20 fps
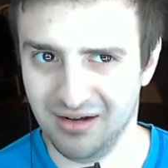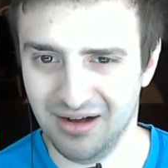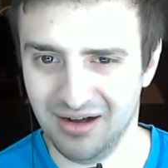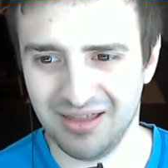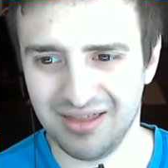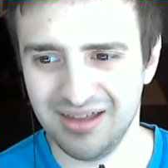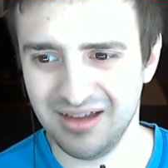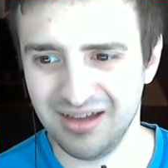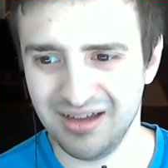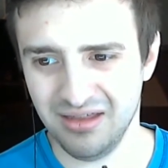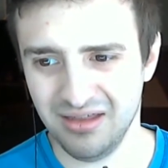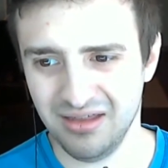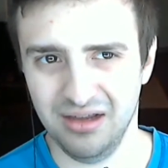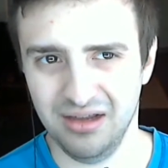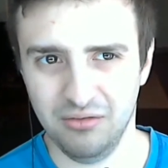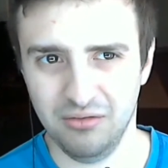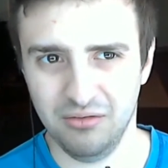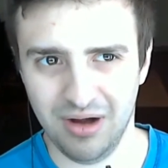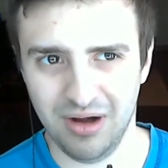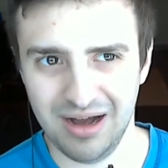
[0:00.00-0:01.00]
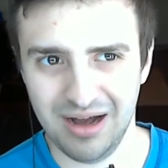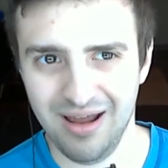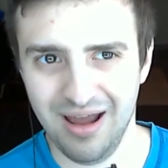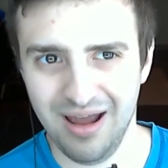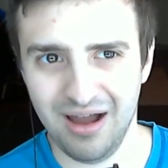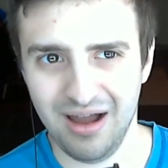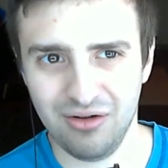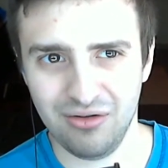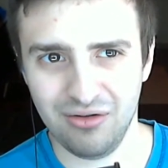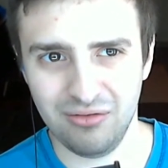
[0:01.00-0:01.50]
And I think that right
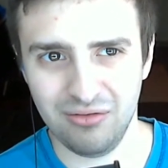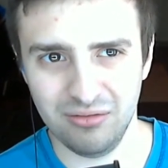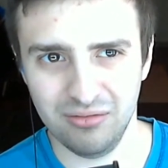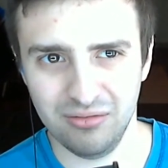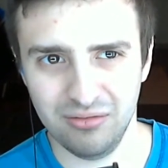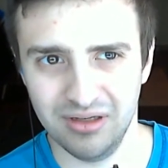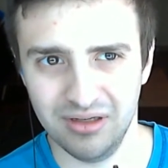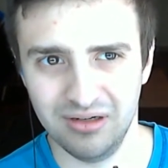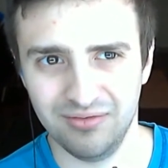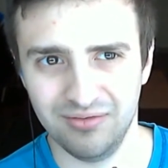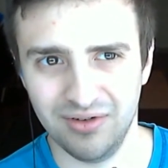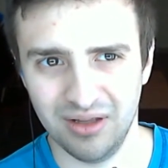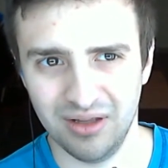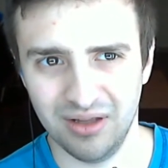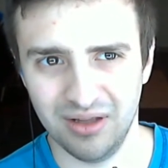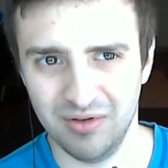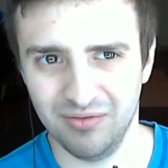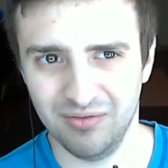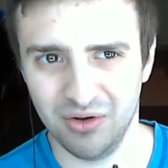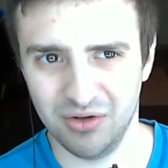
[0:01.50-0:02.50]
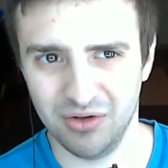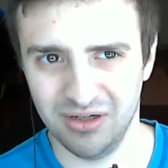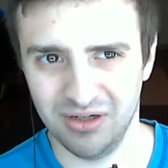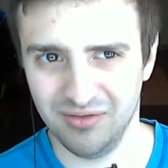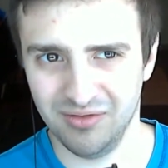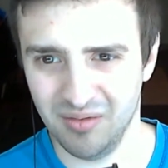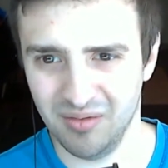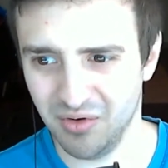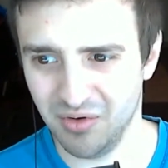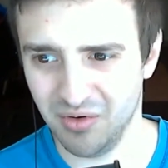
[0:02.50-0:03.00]
now, the development version
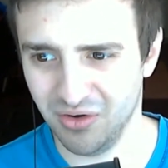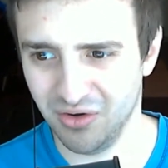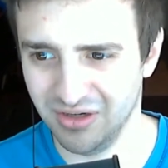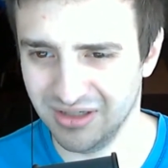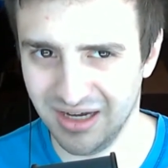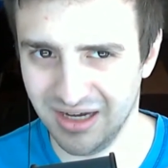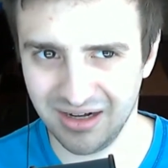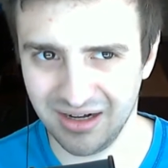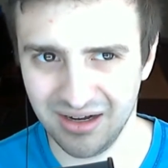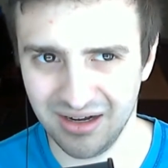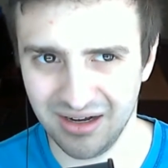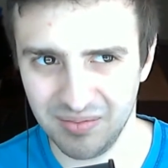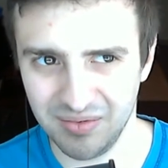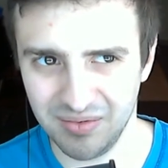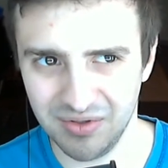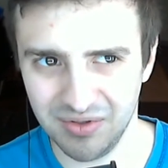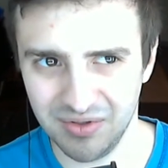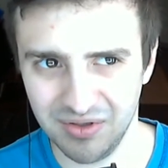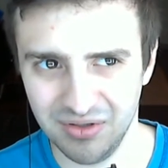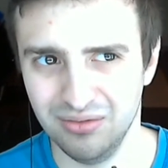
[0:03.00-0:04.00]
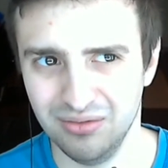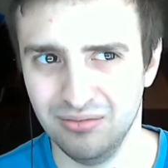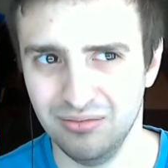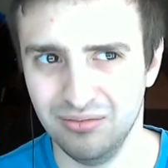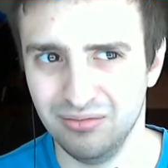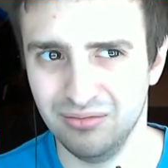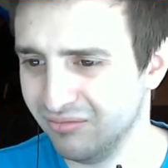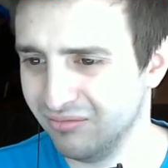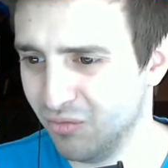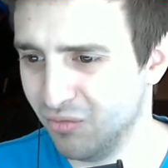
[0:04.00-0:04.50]
of Ember is like up
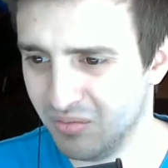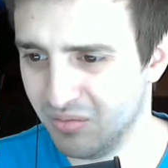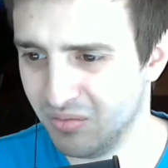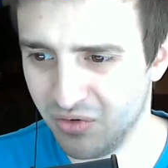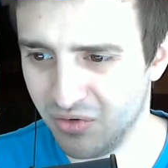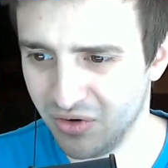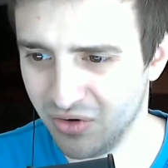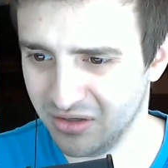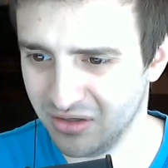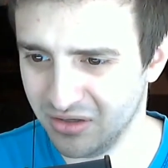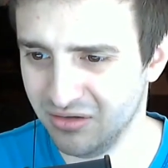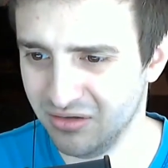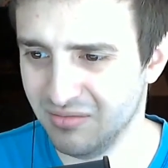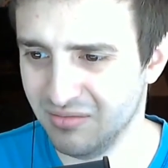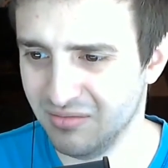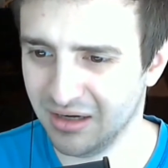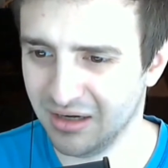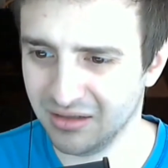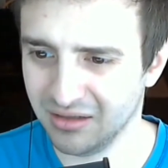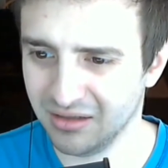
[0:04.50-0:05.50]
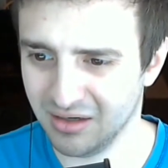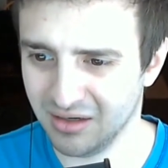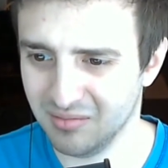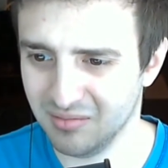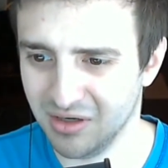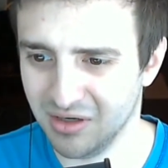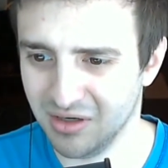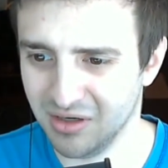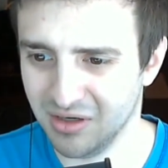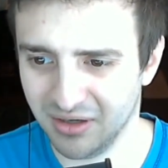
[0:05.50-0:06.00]
to 1.2 megs
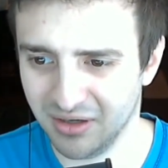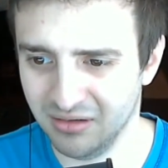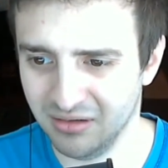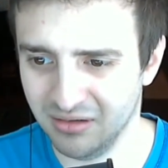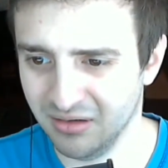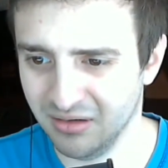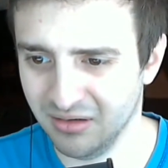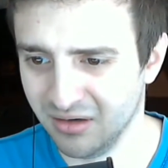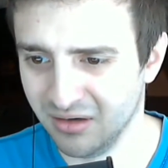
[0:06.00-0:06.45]
unminified.